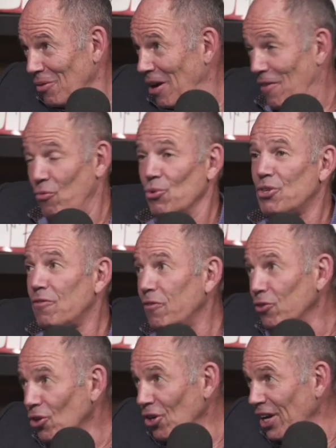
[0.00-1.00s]
everyone was
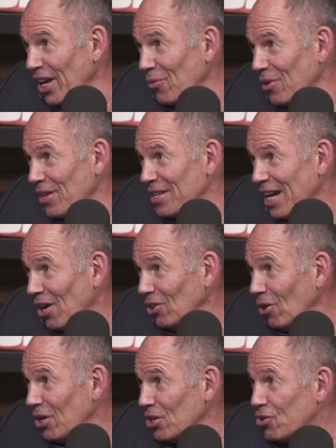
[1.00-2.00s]
flirting with the
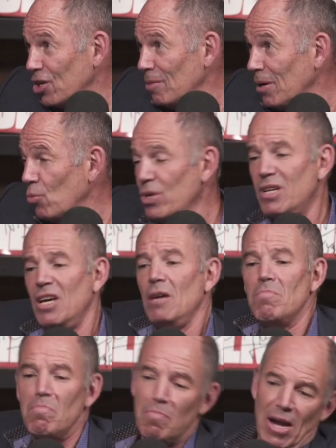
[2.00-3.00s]
downloading streaming. We
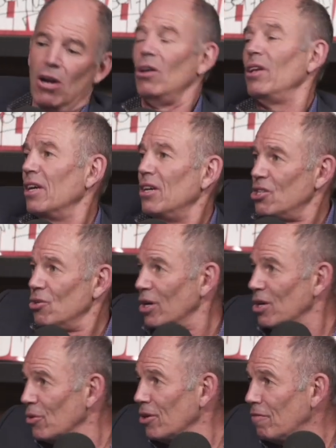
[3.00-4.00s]
came barreling into
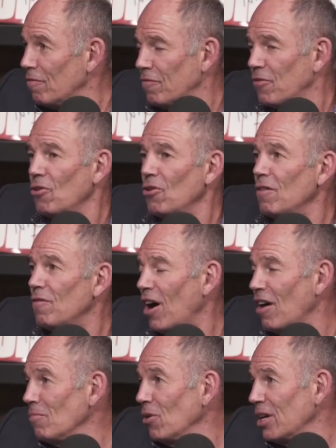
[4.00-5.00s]
it with yeah.
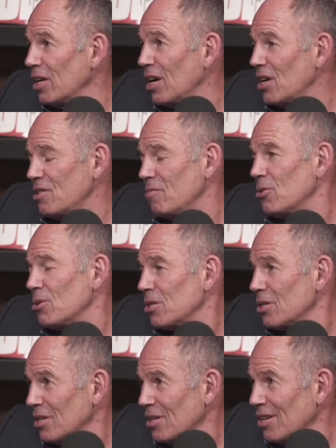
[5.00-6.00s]
thirty-five million customers.
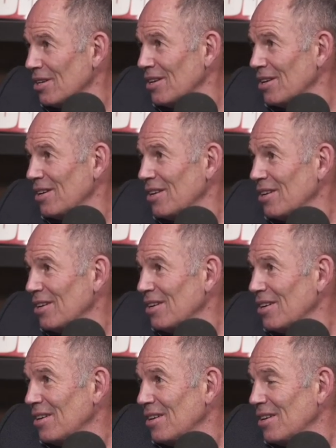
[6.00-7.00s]
Yeah, gosh.
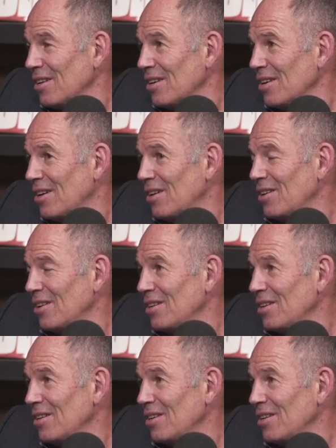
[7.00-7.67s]
That's, I will say, you're the